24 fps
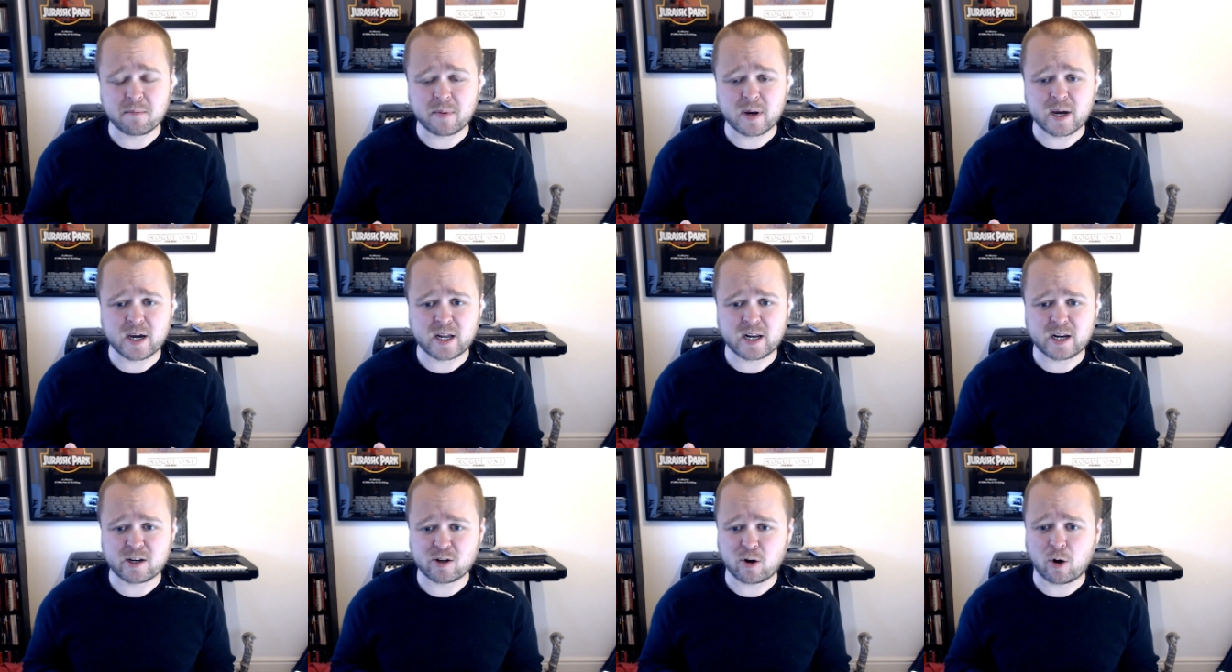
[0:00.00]

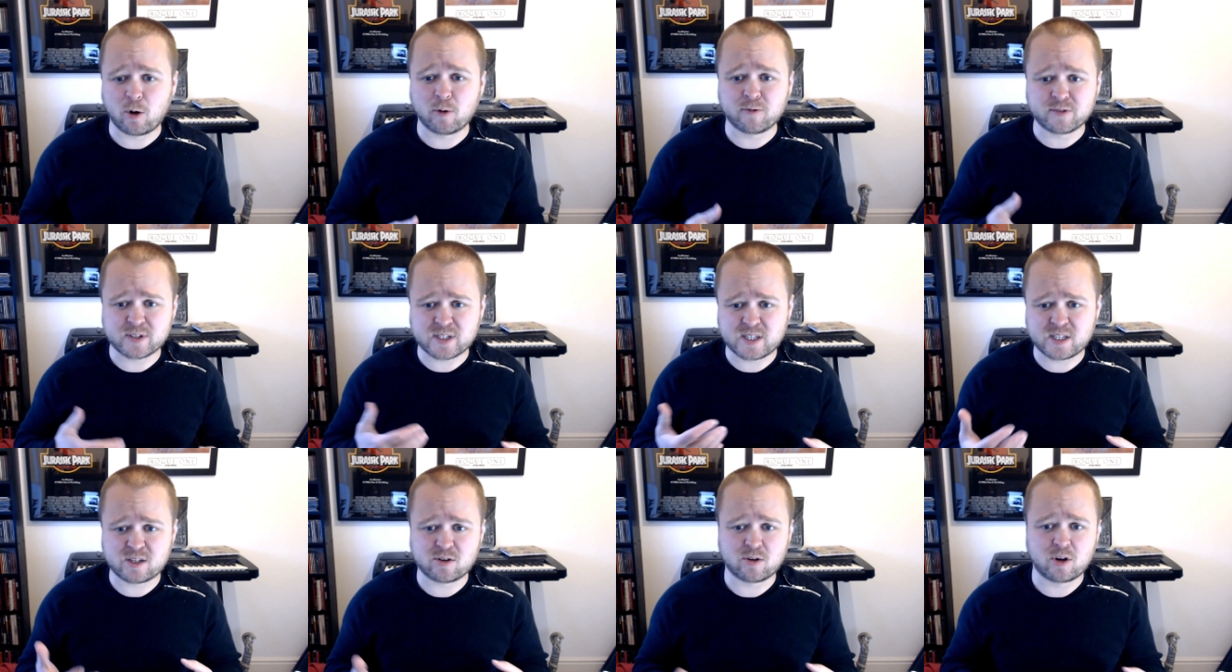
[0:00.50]
and
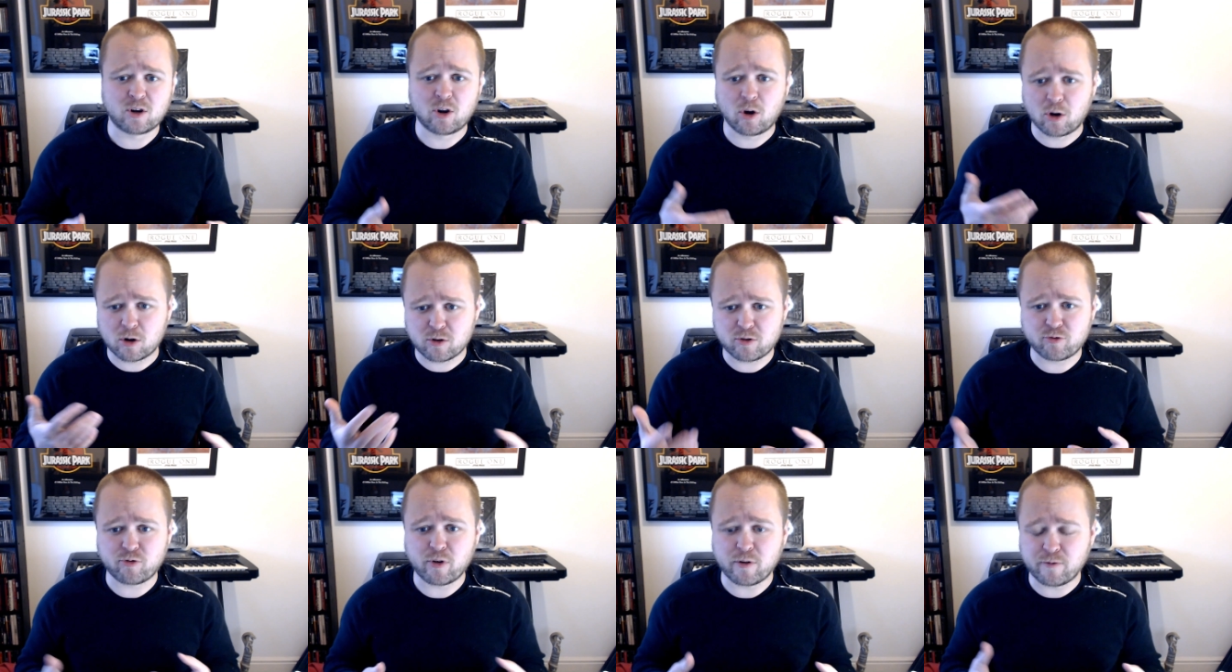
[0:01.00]
obviously so a lot of
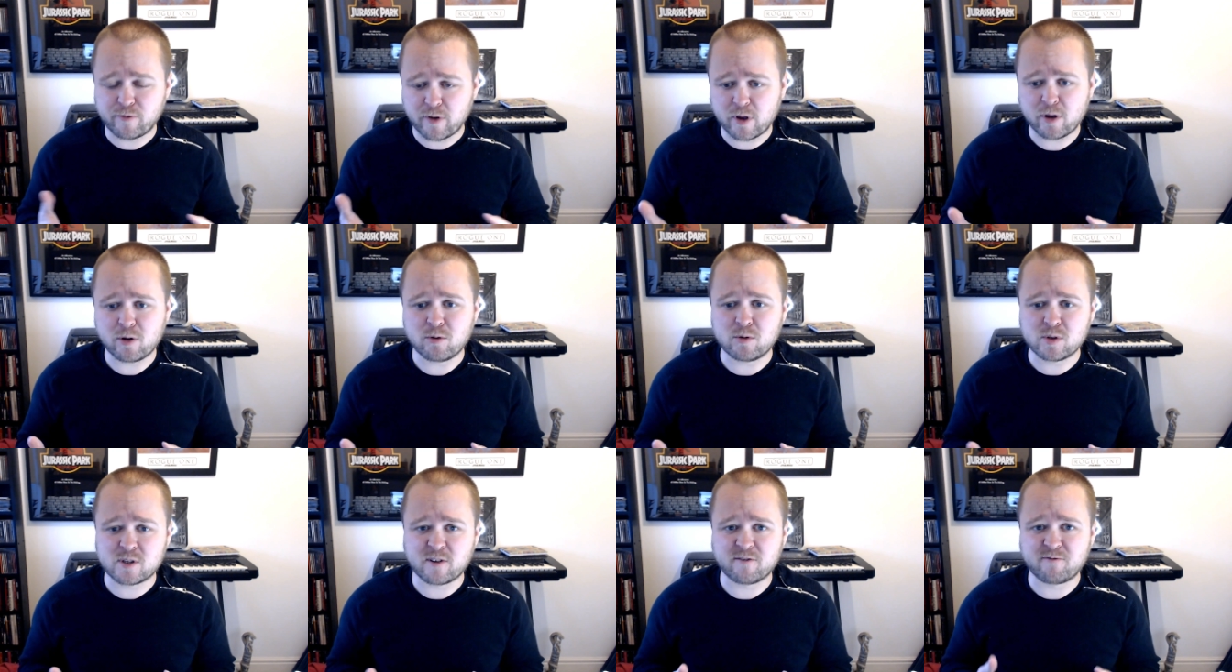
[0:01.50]
the
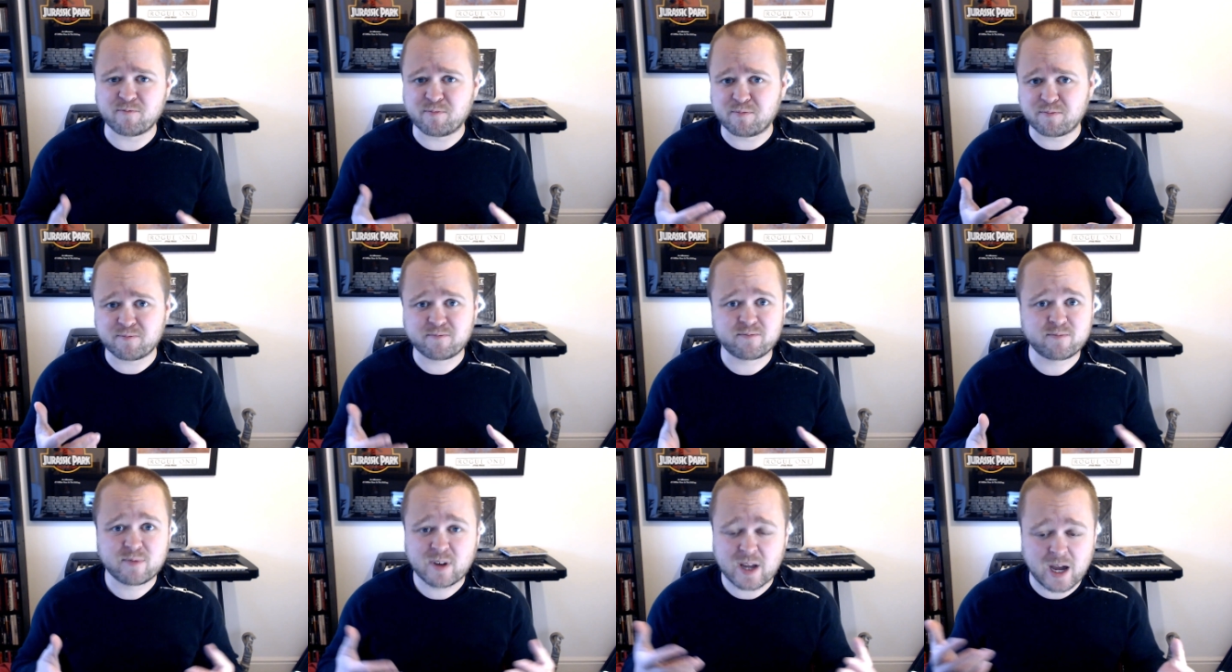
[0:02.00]
reviews have
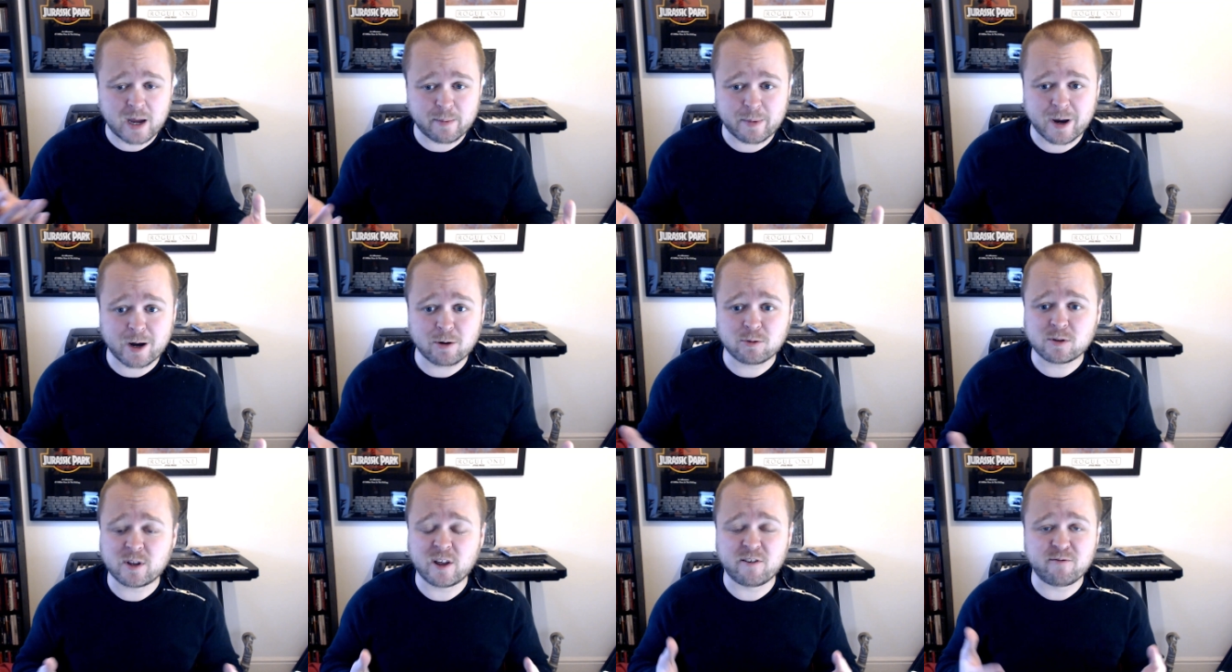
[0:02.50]
come
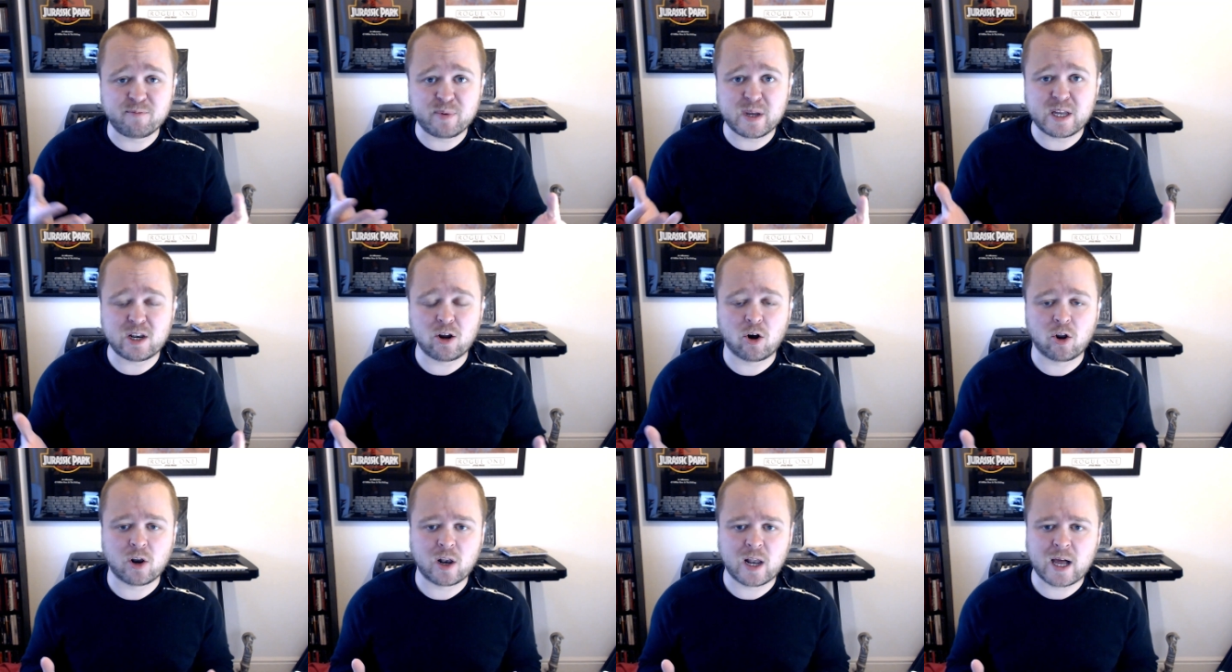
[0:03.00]
out, they've been
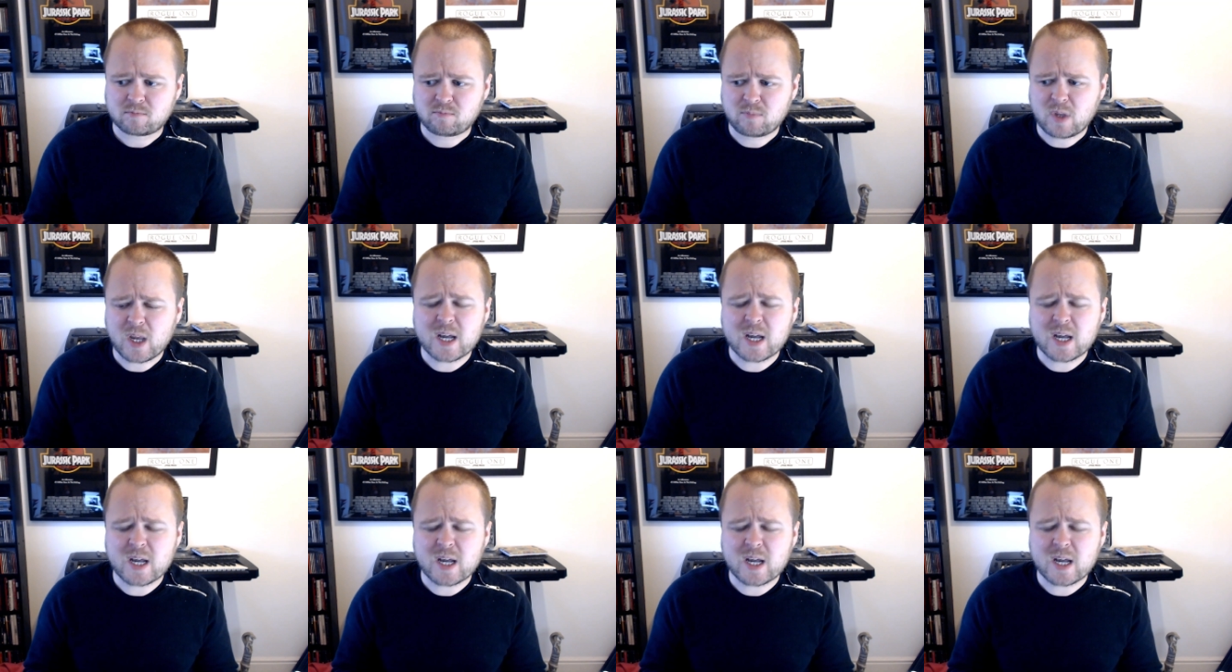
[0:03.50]
online.